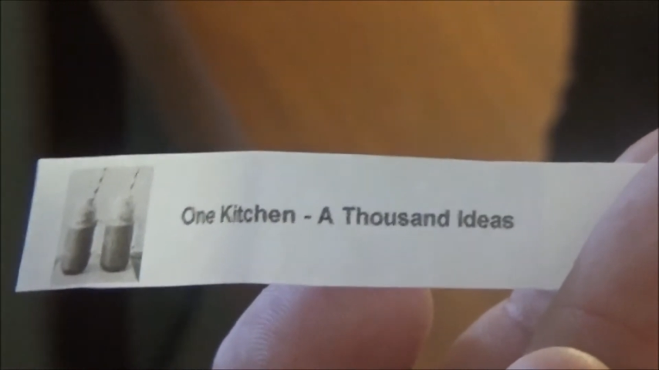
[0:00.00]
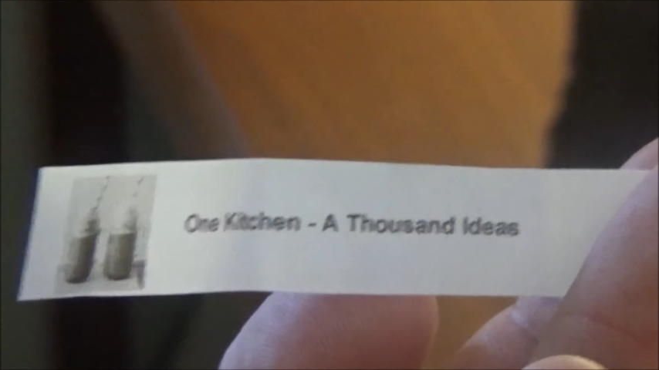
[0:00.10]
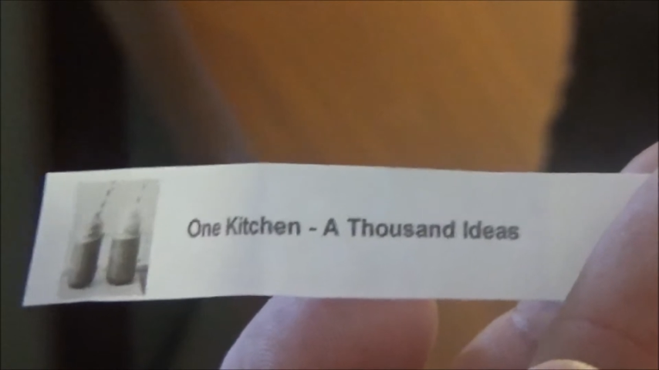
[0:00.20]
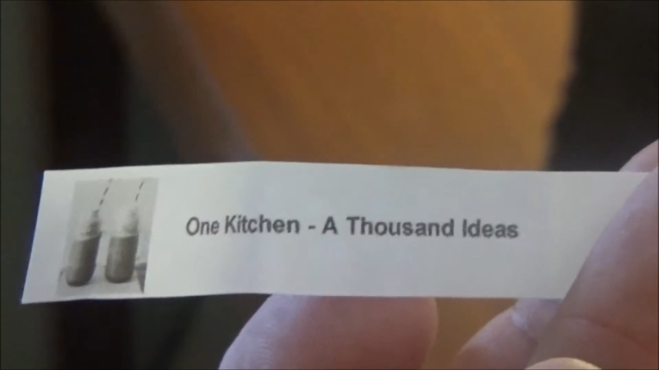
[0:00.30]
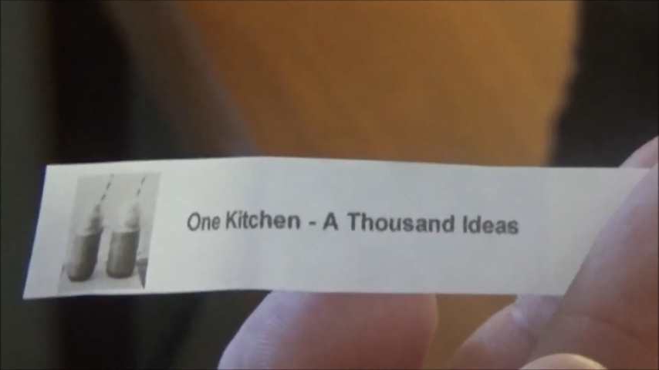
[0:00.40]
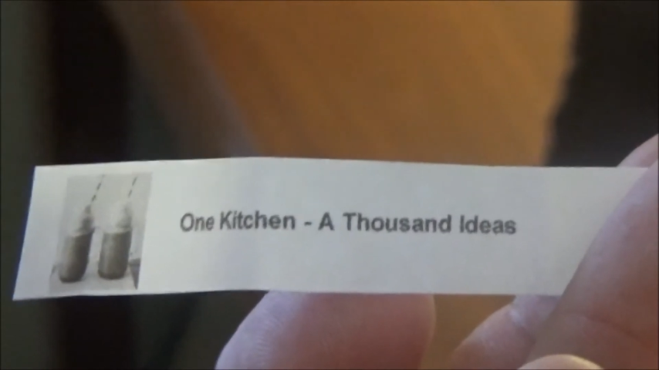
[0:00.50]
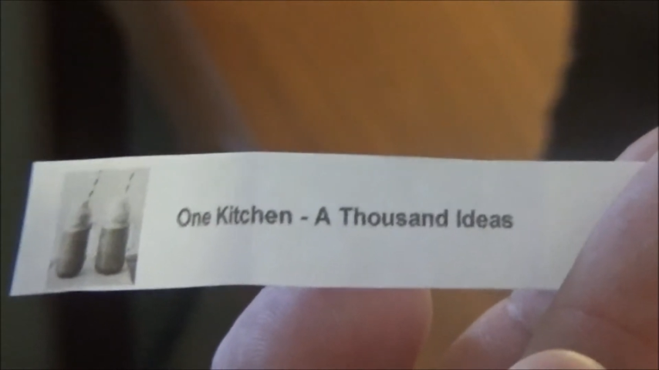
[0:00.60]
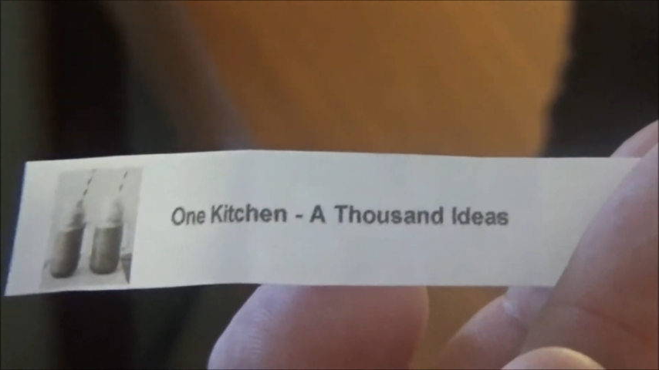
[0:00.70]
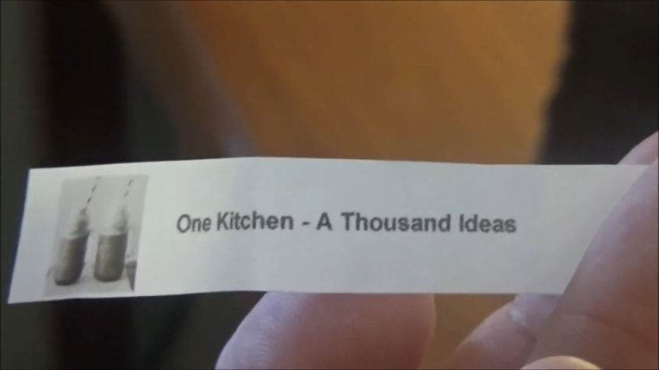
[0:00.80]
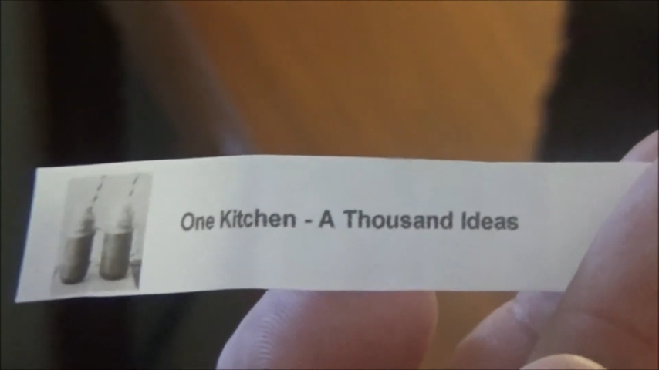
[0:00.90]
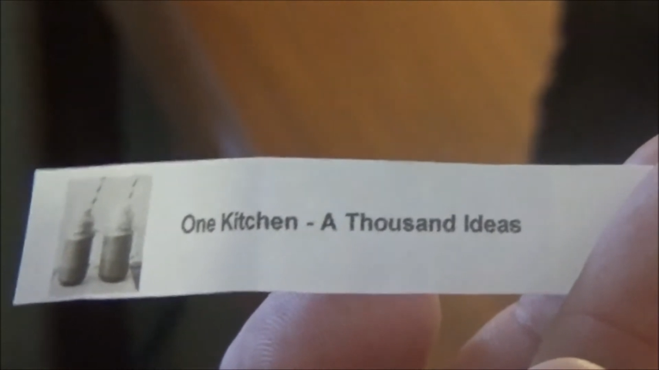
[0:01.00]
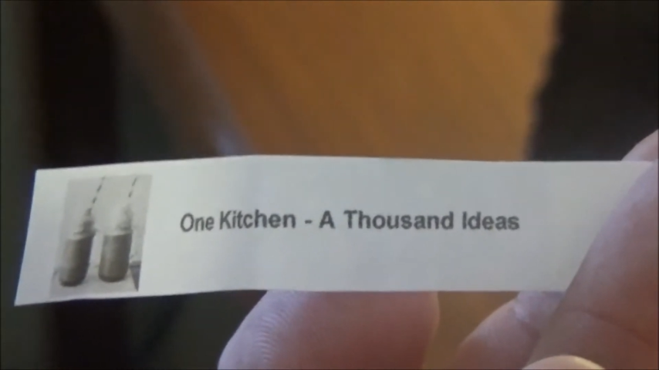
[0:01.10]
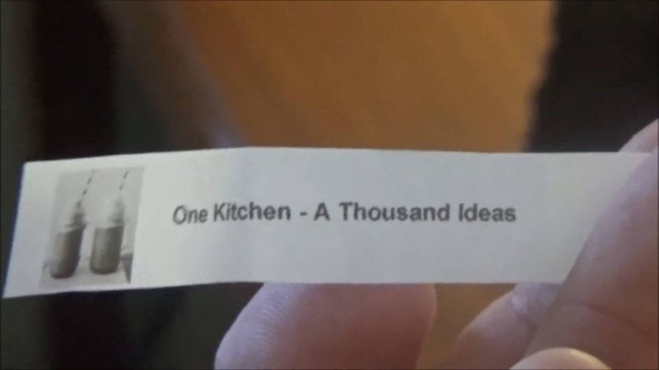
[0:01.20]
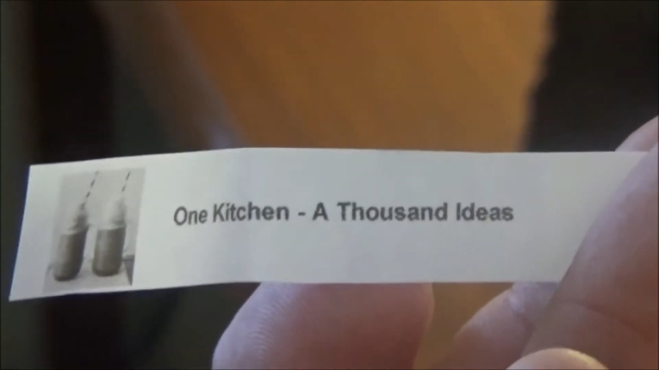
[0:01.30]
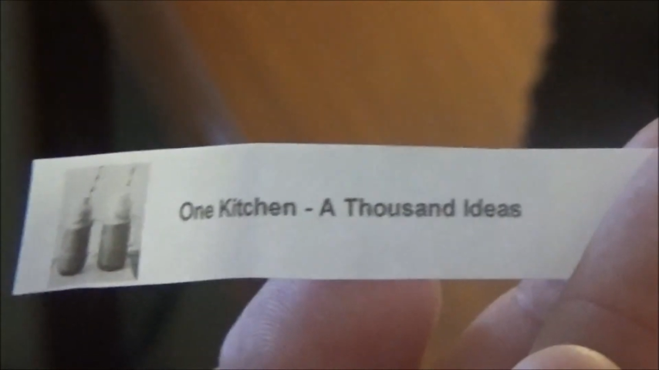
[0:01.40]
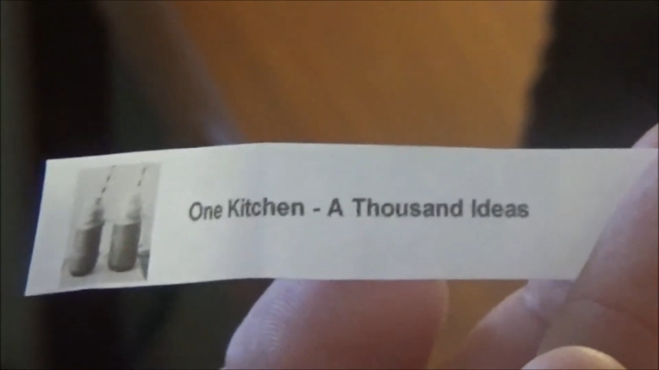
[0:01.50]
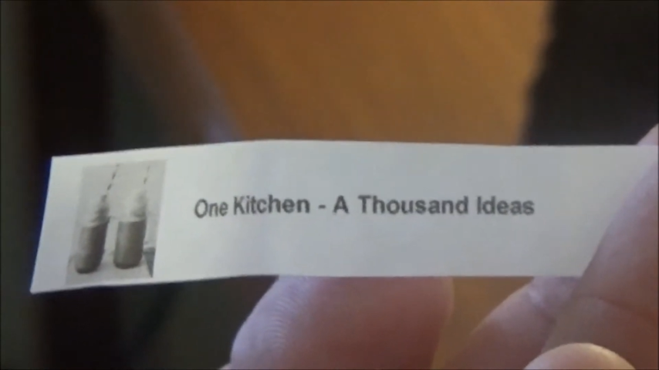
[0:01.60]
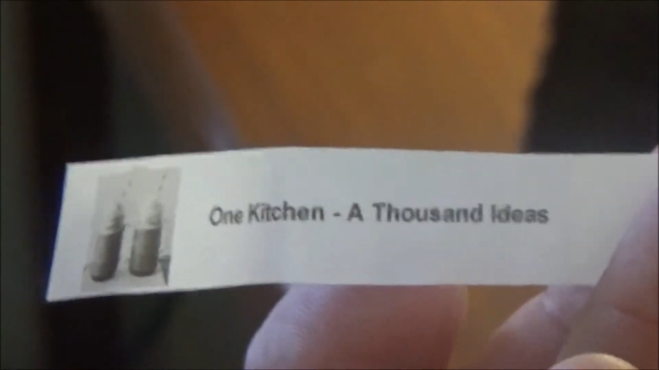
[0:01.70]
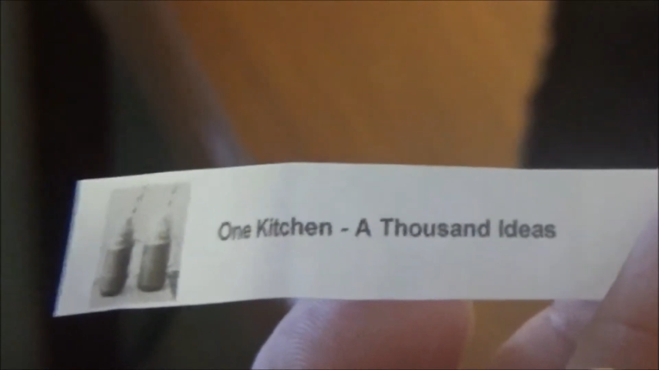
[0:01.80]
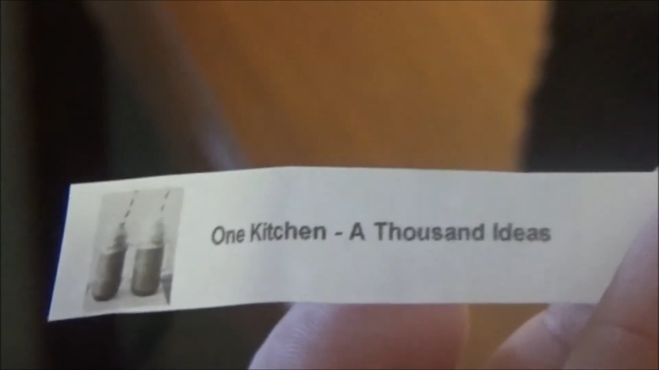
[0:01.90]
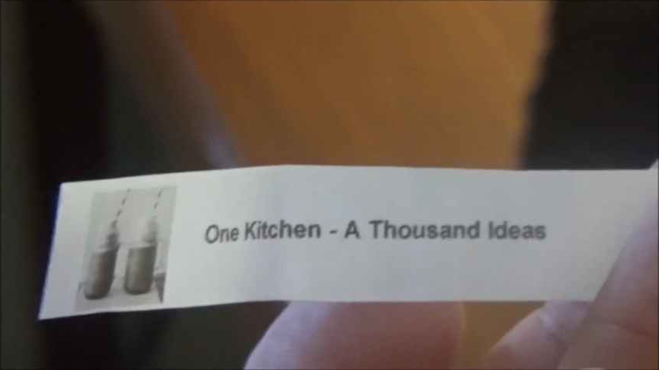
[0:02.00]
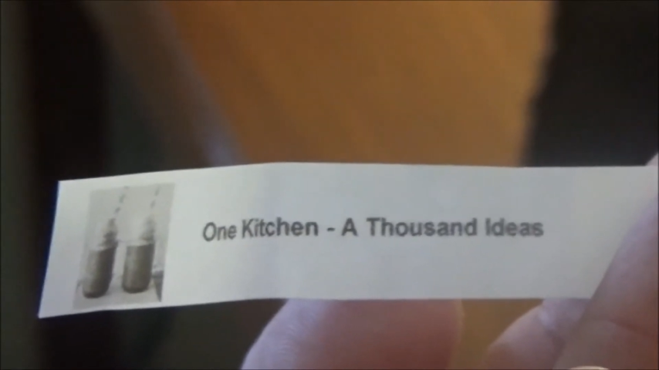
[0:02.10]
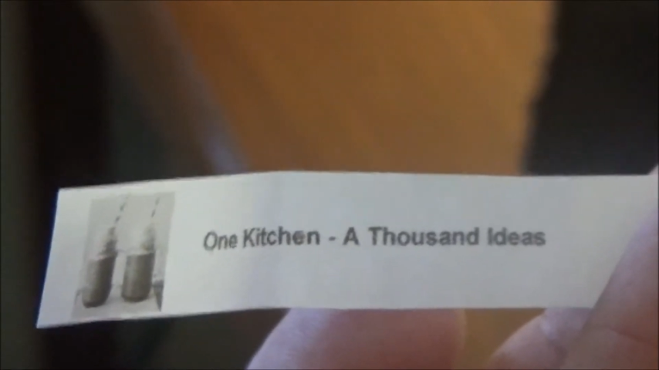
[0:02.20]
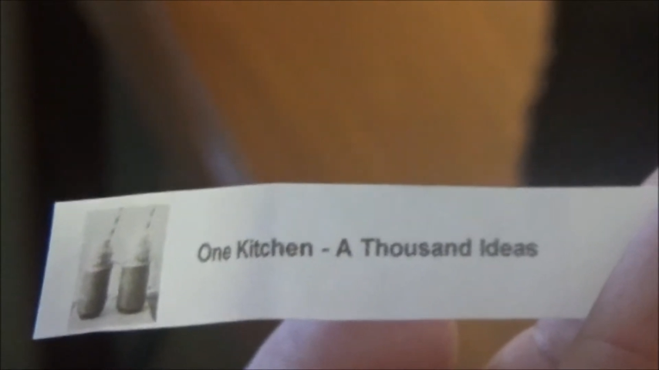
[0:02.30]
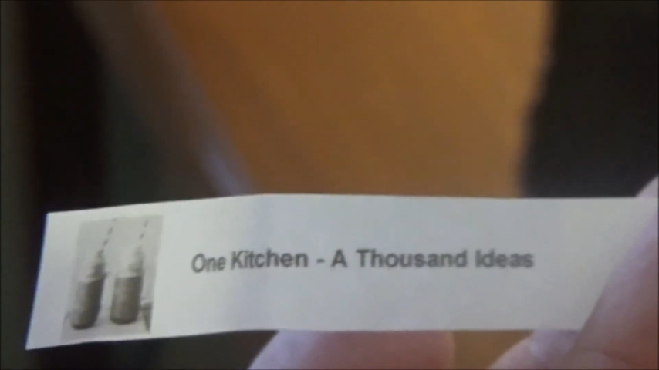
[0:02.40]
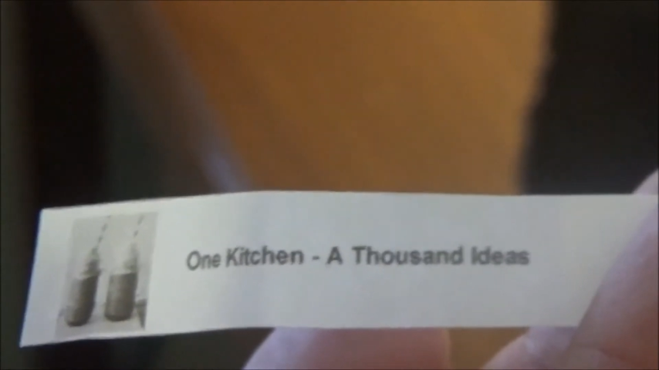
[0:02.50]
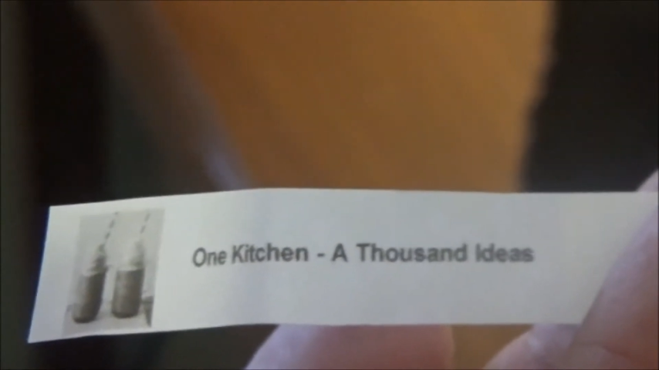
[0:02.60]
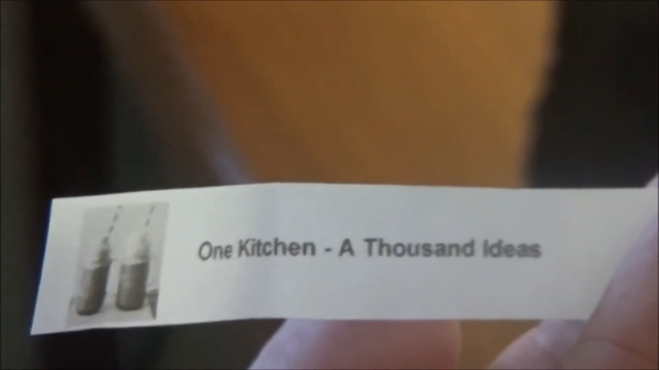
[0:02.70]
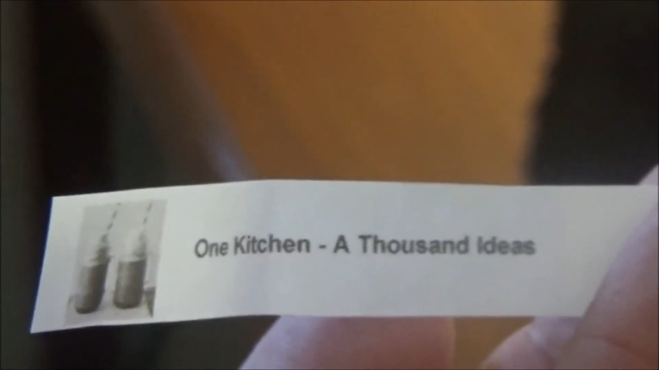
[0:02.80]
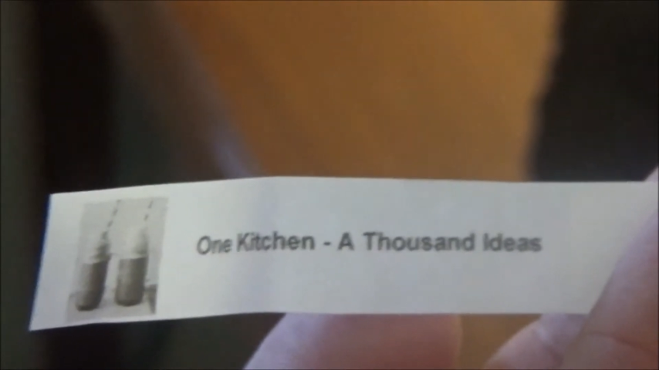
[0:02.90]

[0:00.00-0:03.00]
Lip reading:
No face is visible, so there are no lips to read.